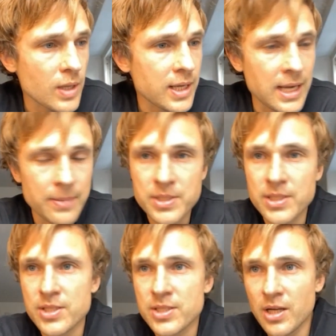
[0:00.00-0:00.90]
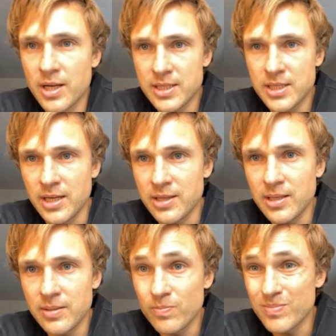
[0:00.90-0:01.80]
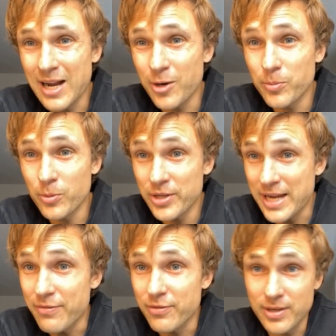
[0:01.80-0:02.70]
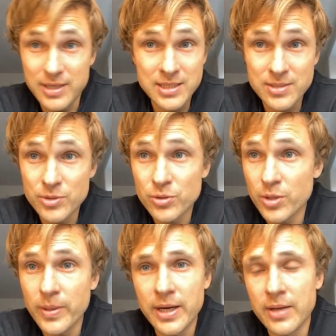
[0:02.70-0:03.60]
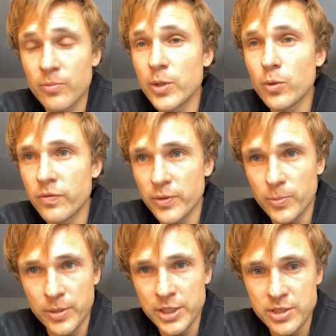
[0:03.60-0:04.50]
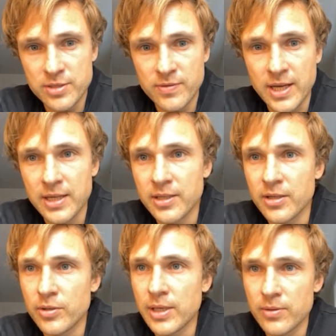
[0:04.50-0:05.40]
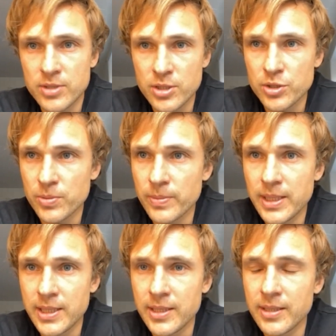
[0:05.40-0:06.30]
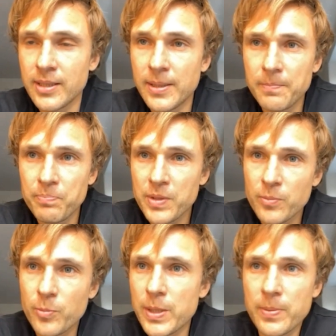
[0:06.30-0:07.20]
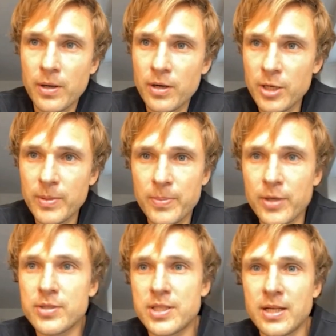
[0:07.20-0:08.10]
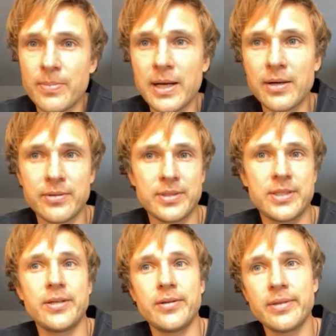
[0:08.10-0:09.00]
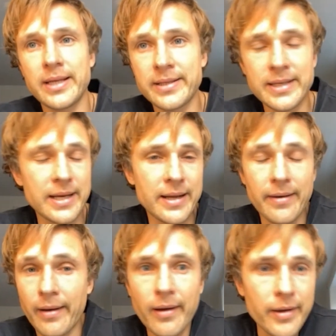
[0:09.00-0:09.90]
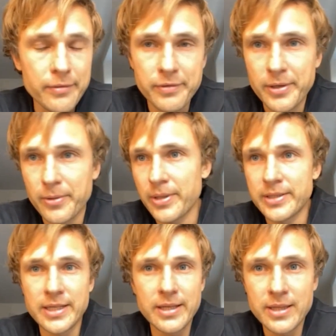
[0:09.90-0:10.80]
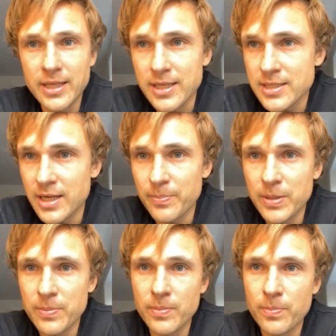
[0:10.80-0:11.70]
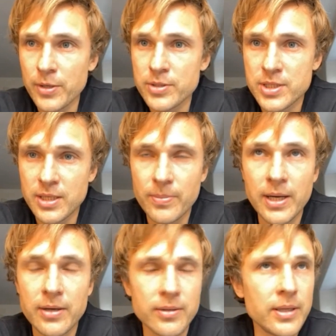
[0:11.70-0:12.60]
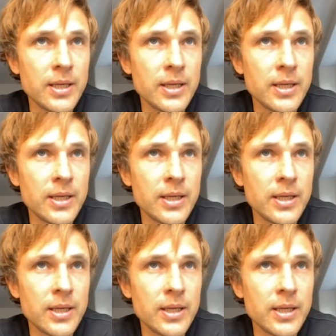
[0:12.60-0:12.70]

capitalist society, I think now more than ever, as I'm sure you're aware, and we all feel the pressures of that. You know, you get on social media, well, people aren't going to be posting about, you know, their dead-end life, you know, or their dead-end thing. It's like people are posting about